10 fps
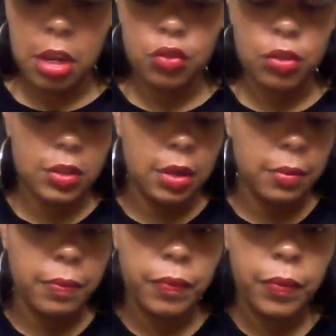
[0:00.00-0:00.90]

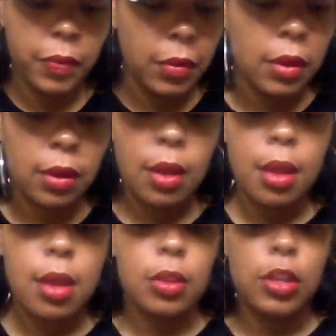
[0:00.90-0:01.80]
Interesting.
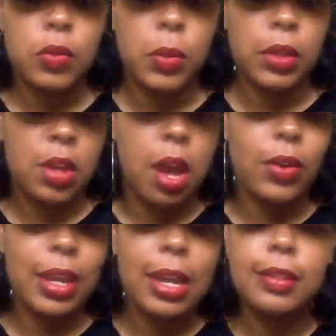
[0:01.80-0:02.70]
This one is
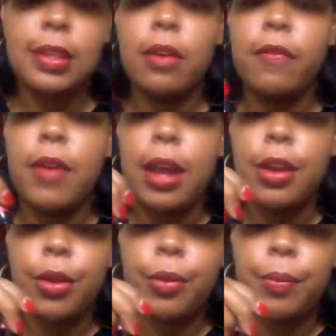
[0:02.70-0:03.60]
called Kiss of
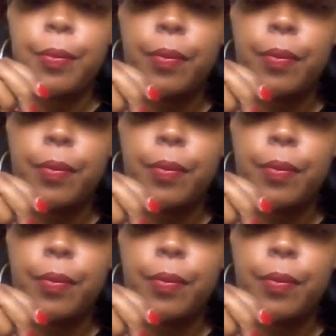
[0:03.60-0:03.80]
Fire.